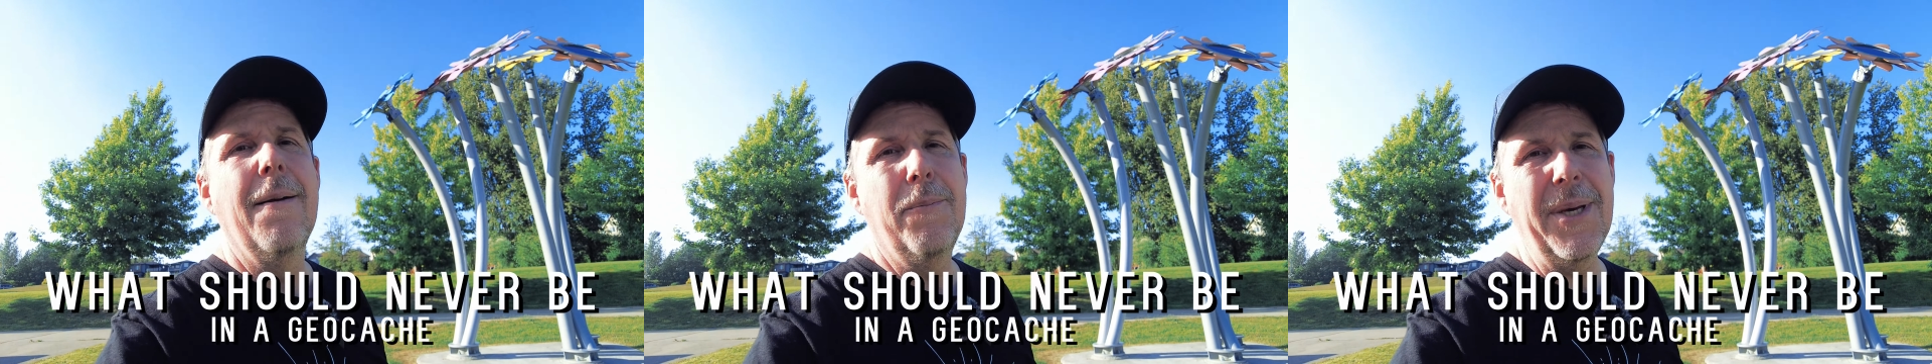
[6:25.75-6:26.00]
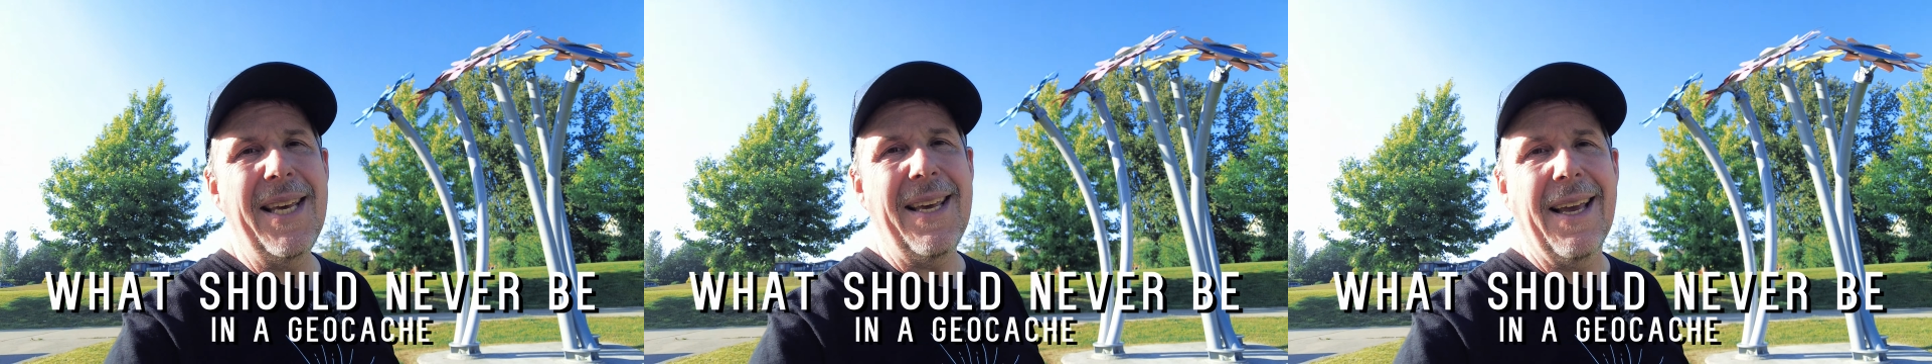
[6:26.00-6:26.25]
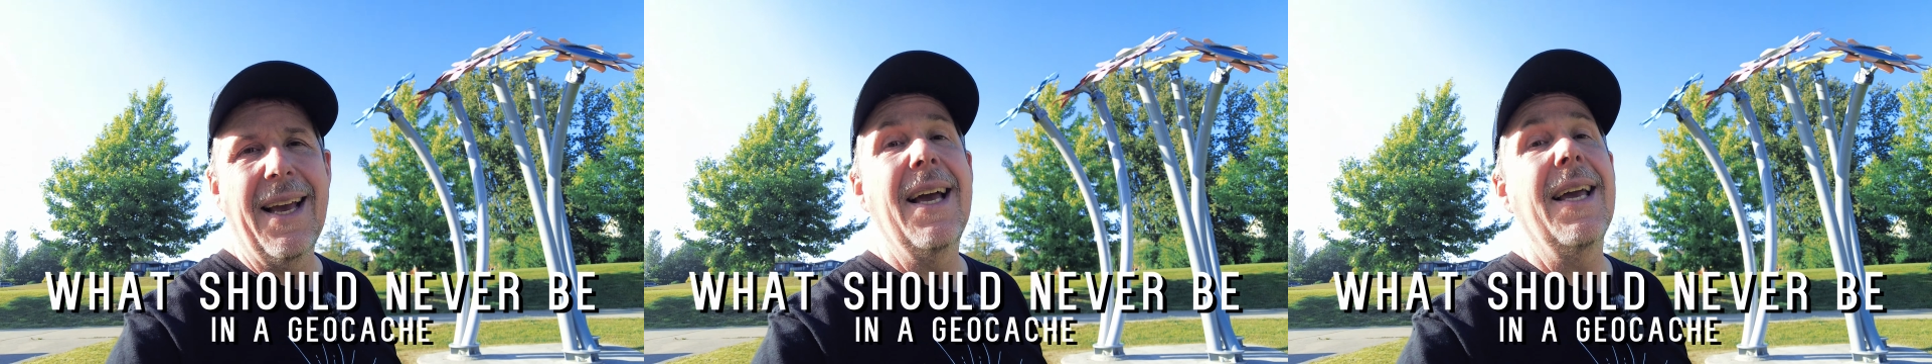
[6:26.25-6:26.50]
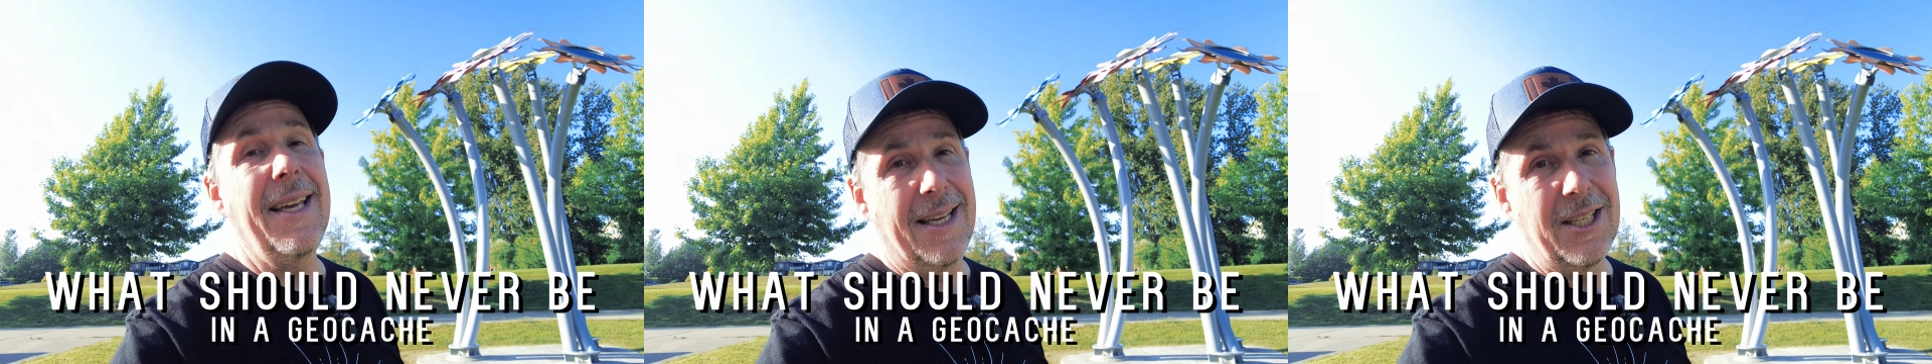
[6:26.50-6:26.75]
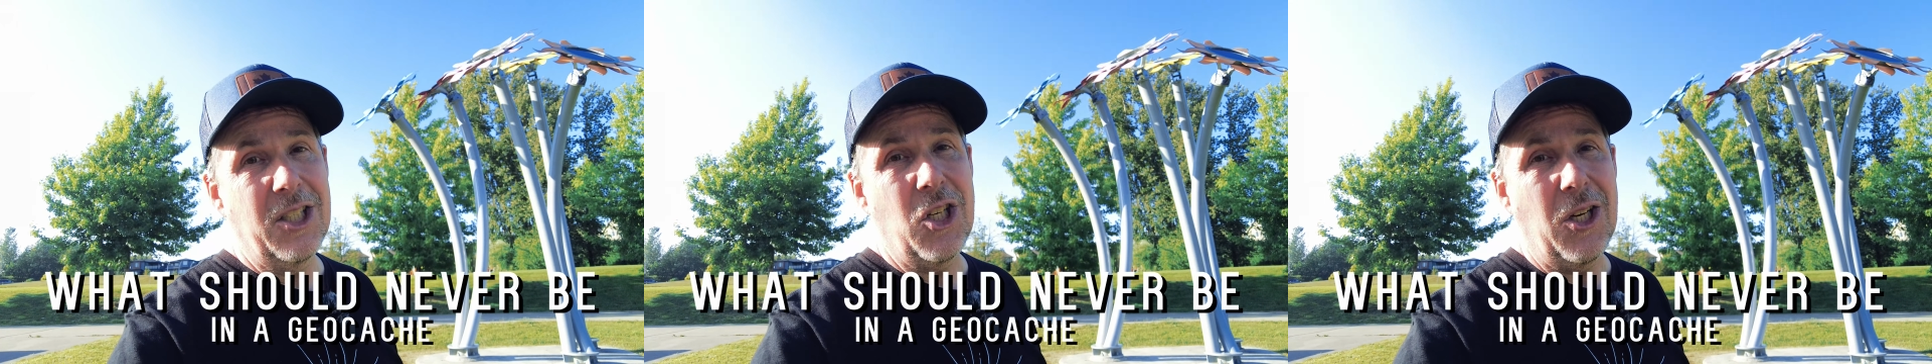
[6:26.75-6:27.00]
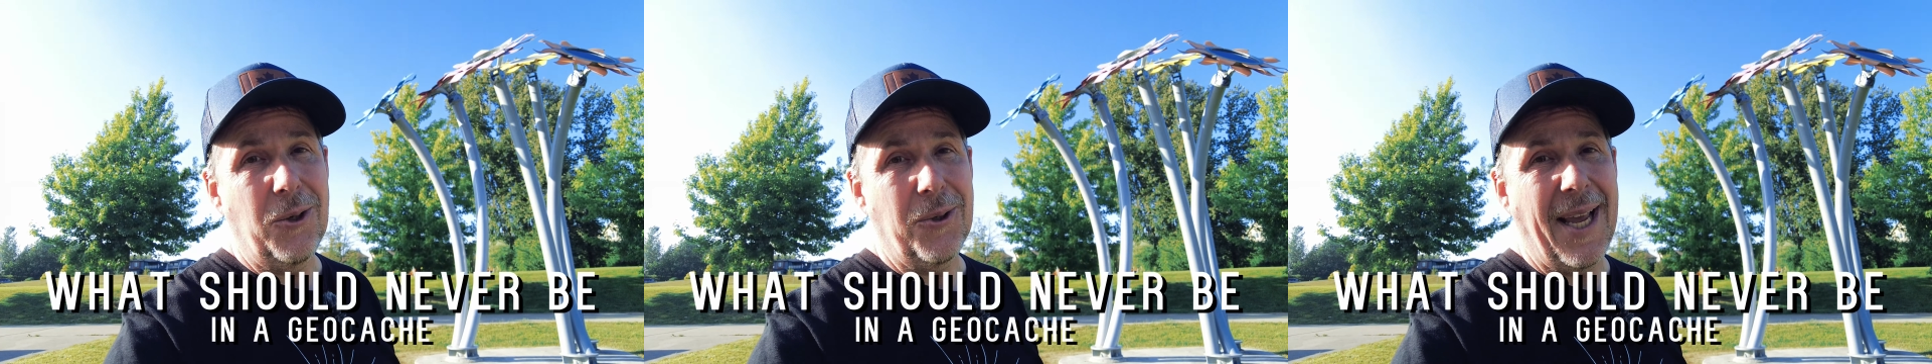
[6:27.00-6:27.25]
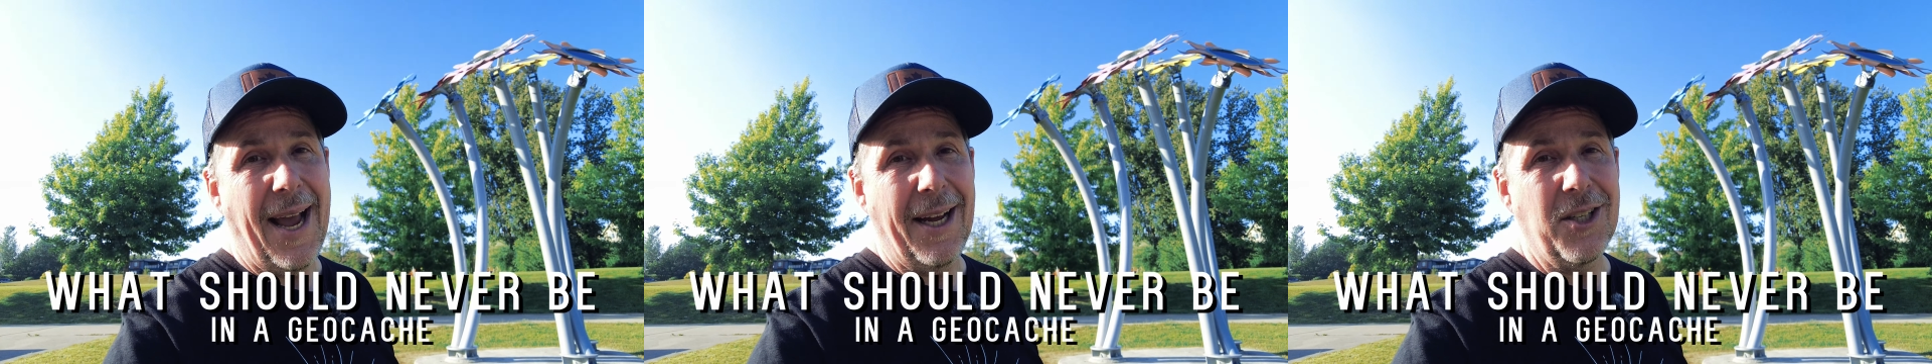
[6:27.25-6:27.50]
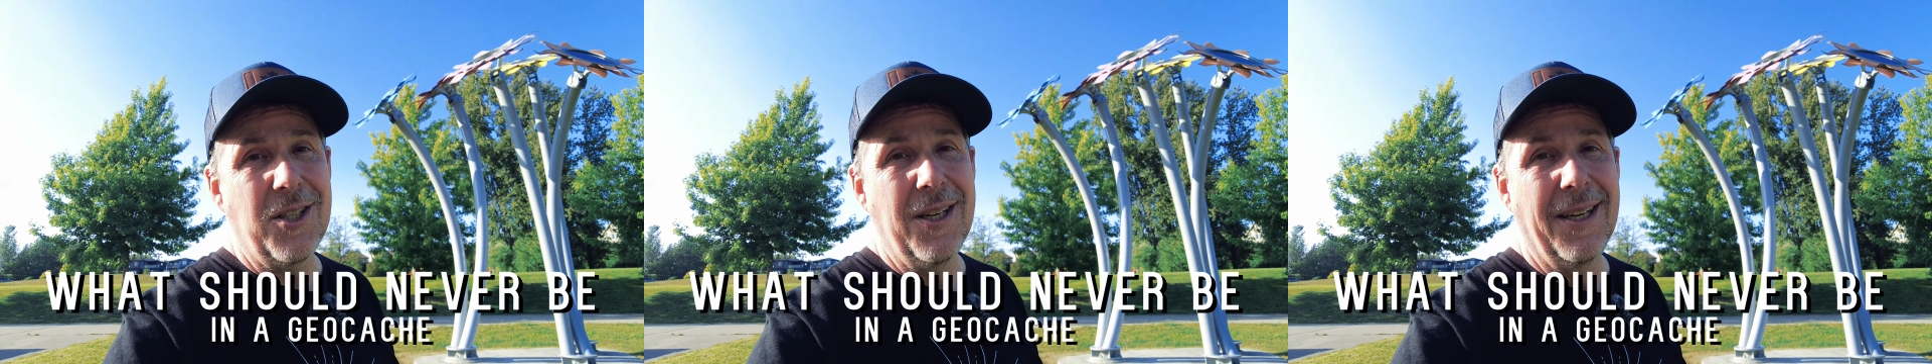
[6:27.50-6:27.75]
be in a
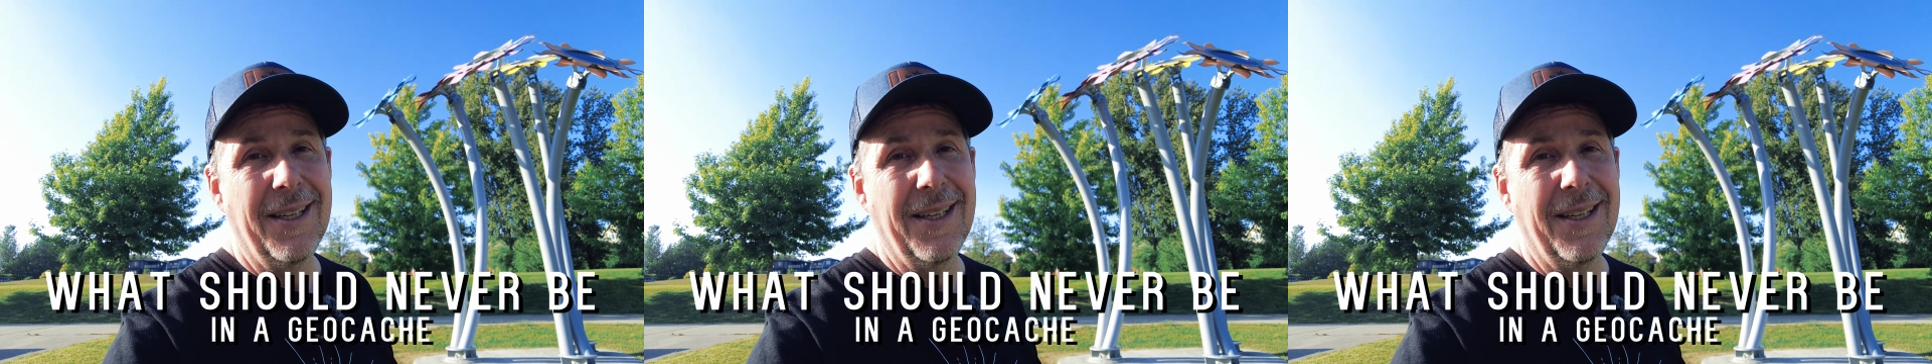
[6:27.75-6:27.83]
geocache.